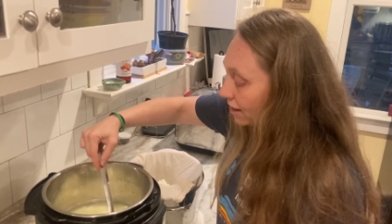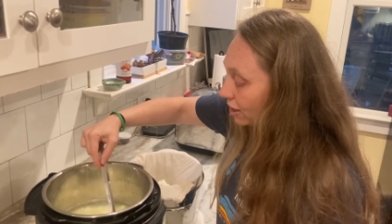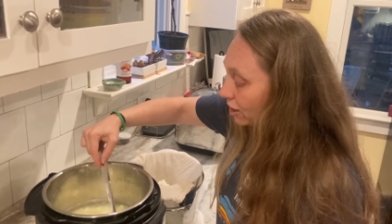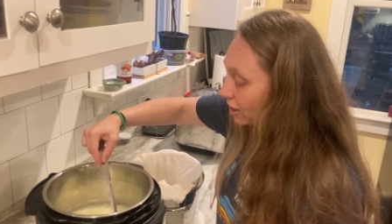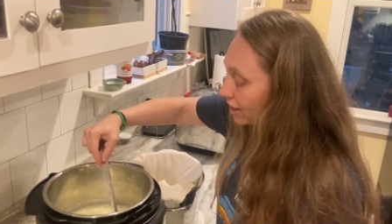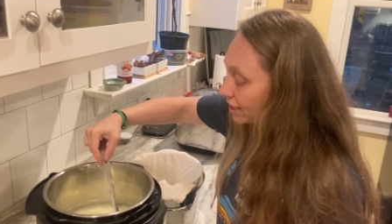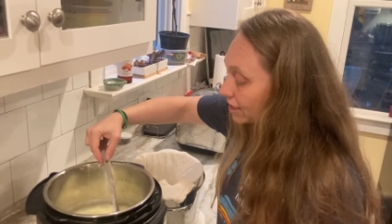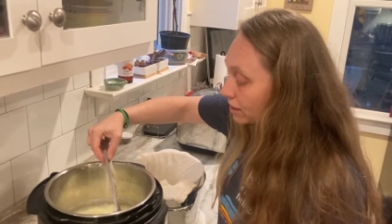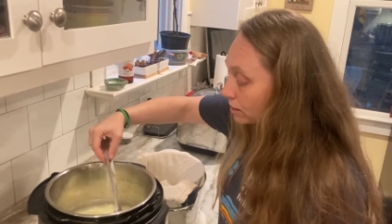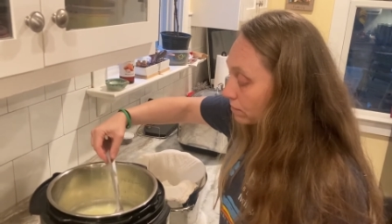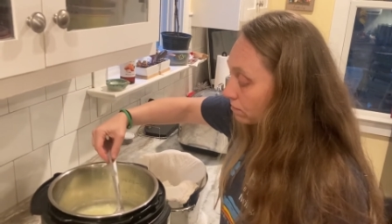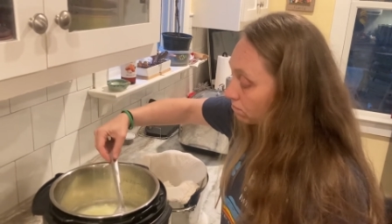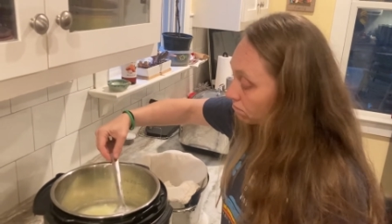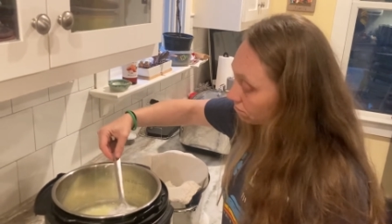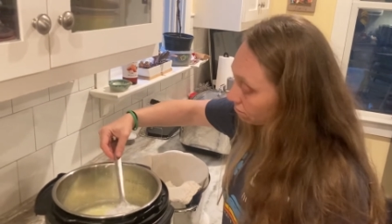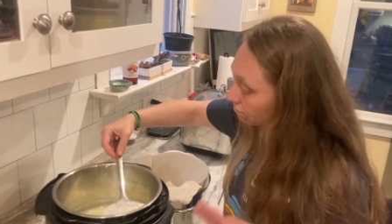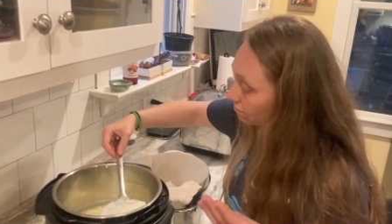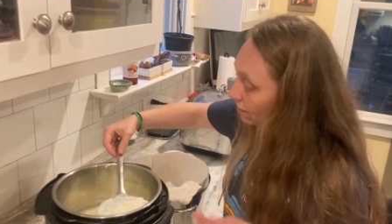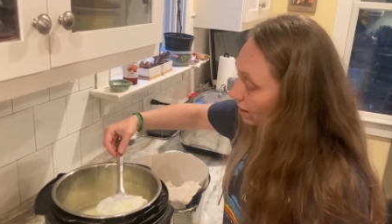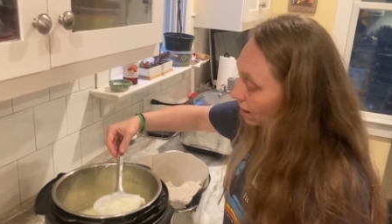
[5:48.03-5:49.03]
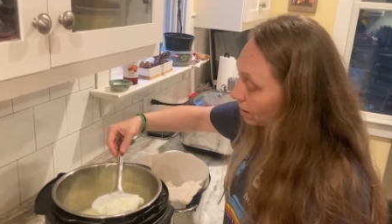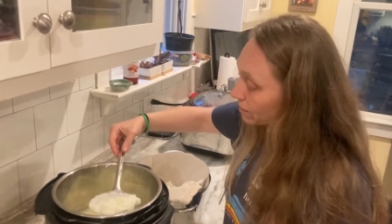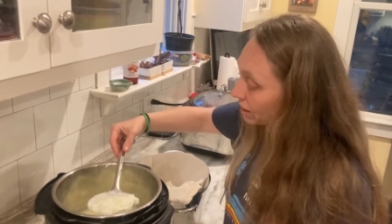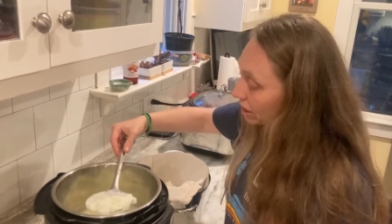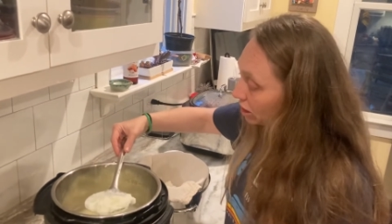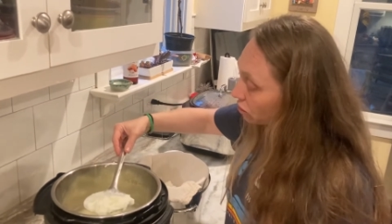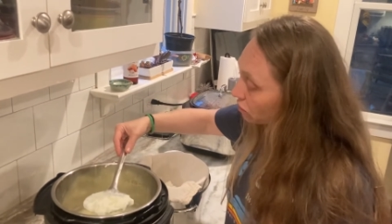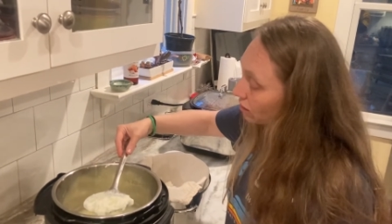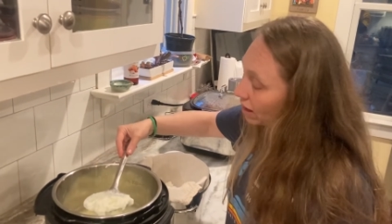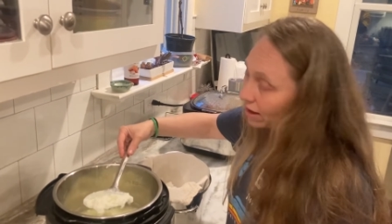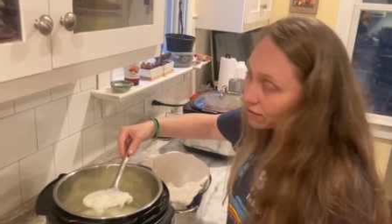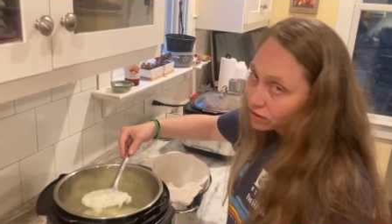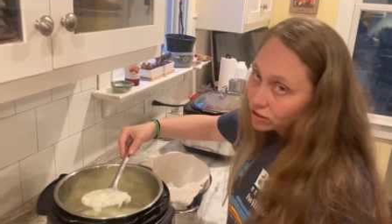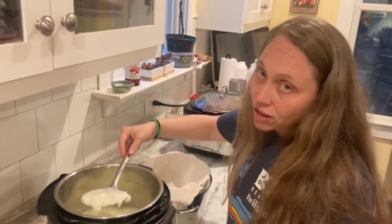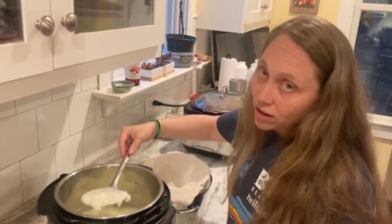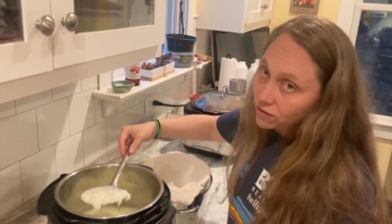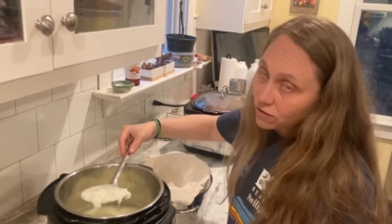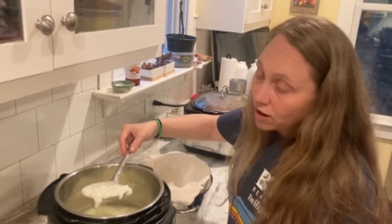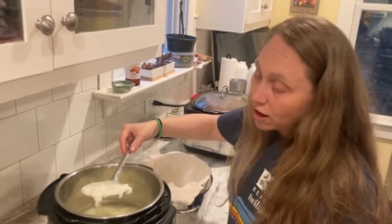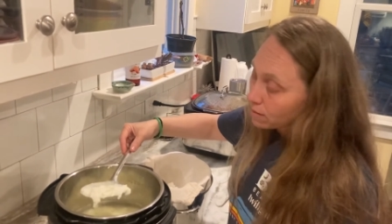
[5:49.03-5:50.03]
it's, I mean, you have a
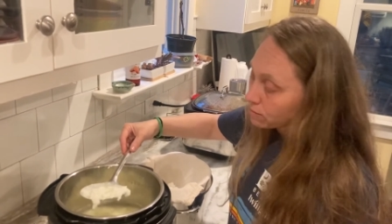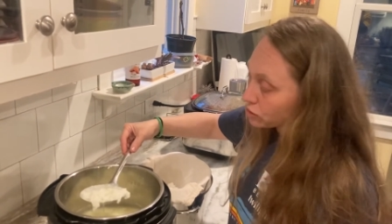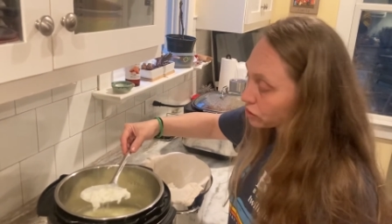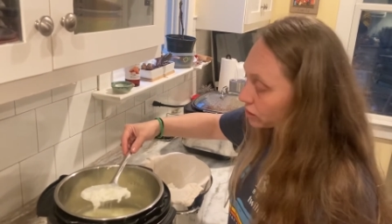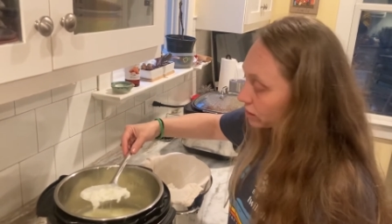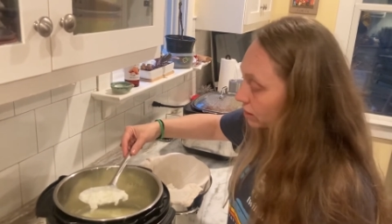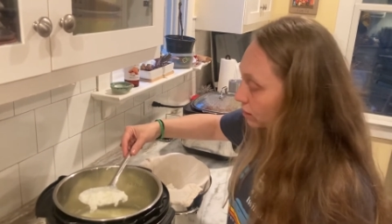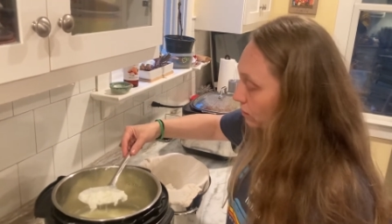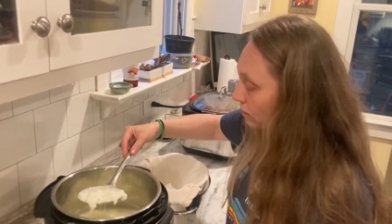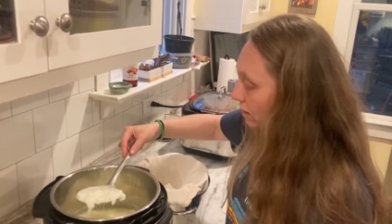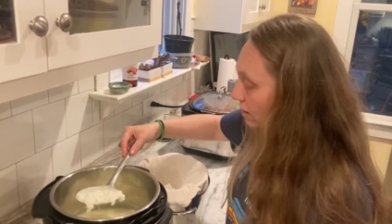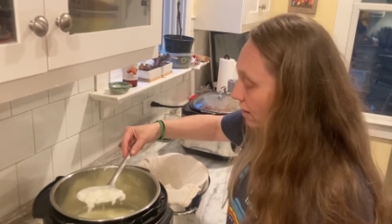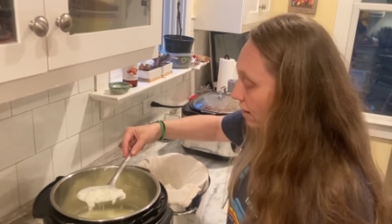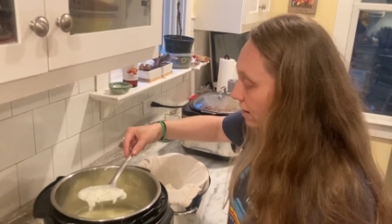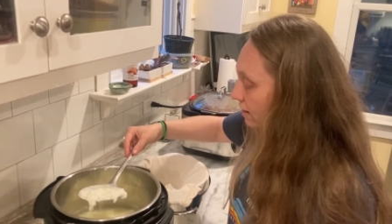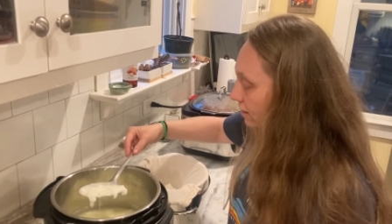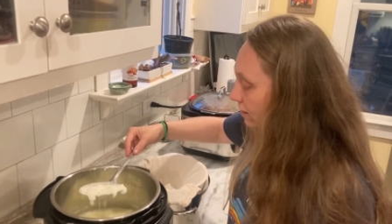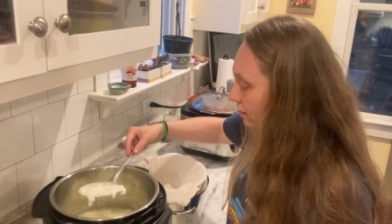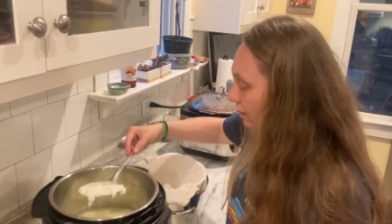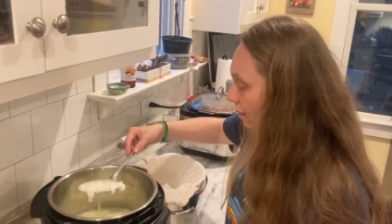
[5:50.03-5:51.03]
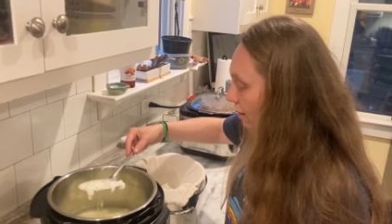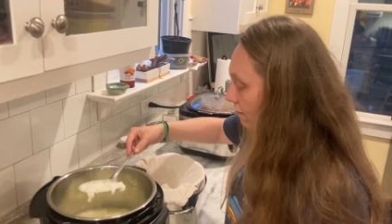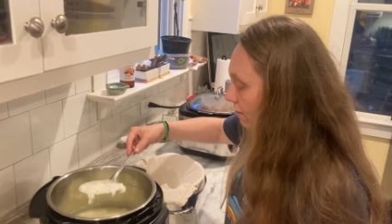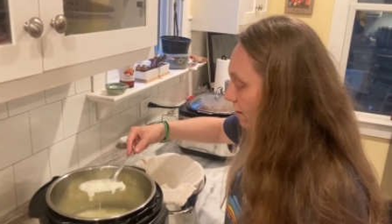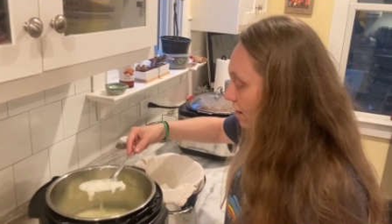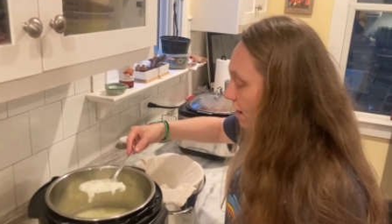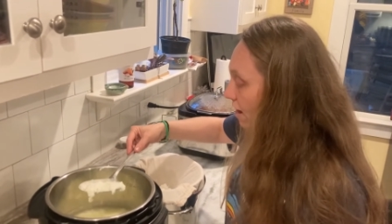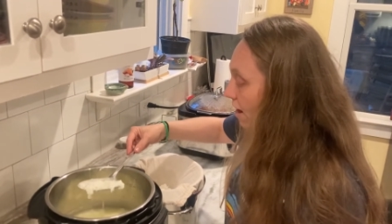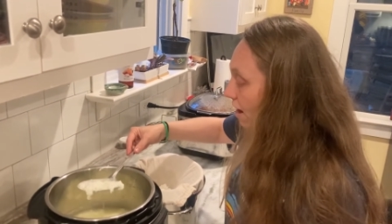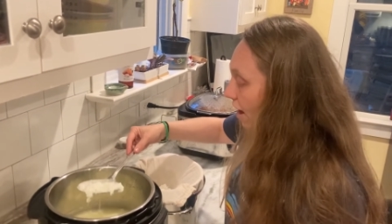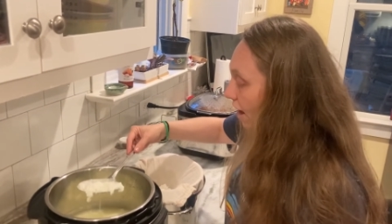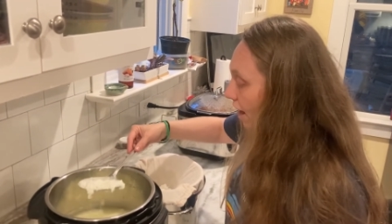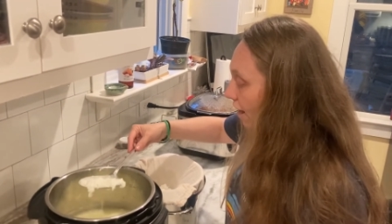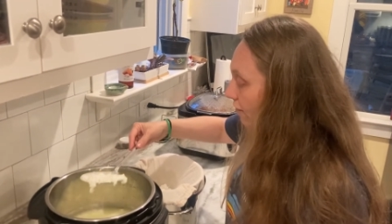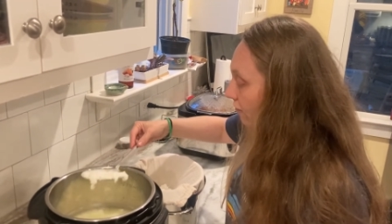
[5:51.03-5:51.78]
lot of options with it. So I